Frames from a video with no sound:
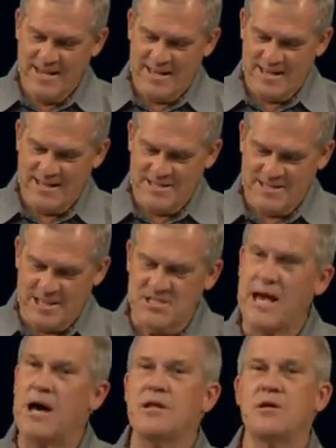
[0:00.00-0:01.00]
Uh, it's, it's
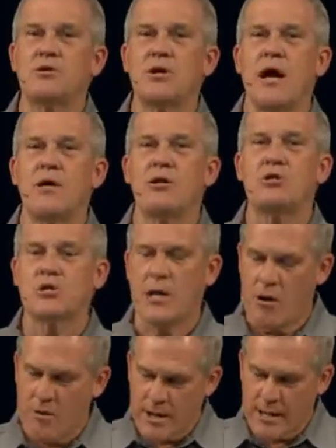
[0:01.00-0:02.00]
how, do you, how do you
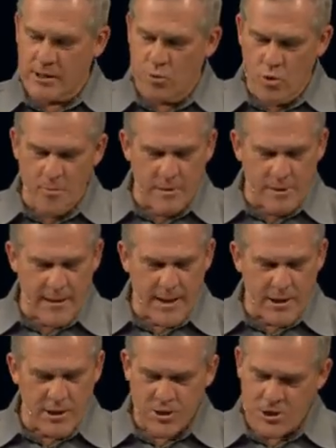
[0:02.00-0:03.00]
shower like a woman and
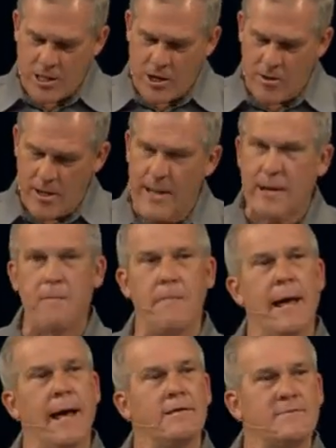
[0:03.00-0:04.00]
how do you shower like a
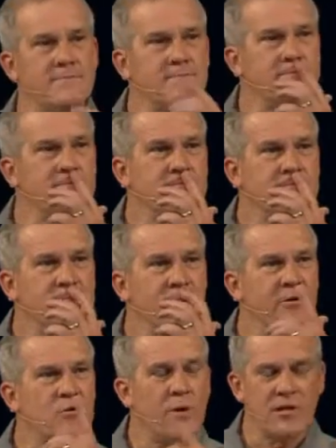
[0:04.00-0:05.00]
man?
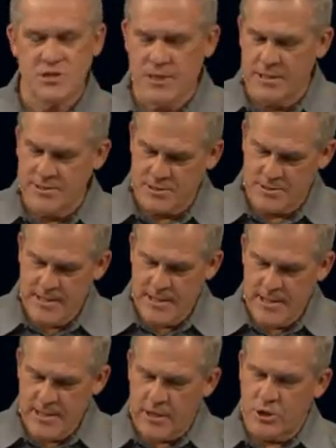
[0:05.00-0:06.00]
Here's what it says
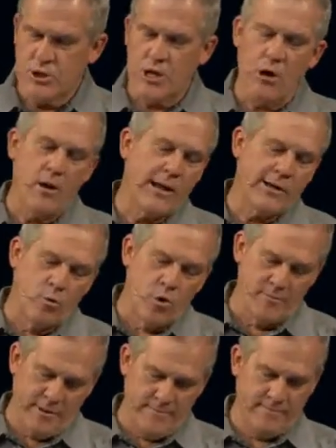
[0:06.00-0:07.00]
How to shower like a
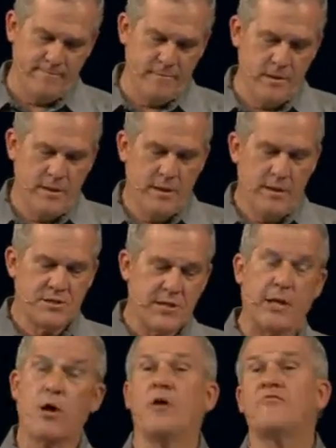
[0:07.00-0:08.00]
woman.
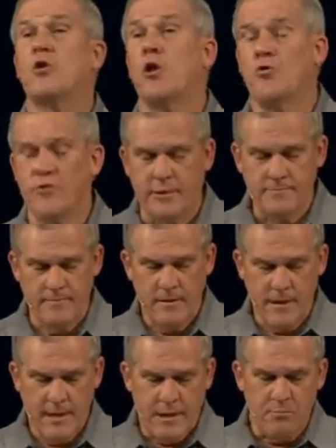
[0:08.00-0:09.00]
Take off clothing
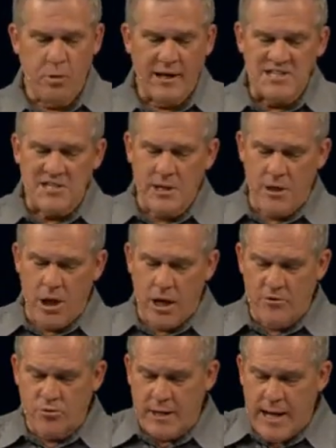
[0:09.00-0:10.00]
and place it in a
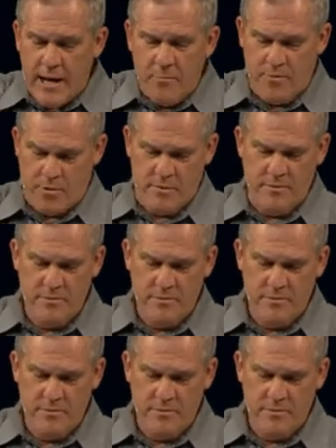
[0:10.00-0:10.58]
laundry hamper.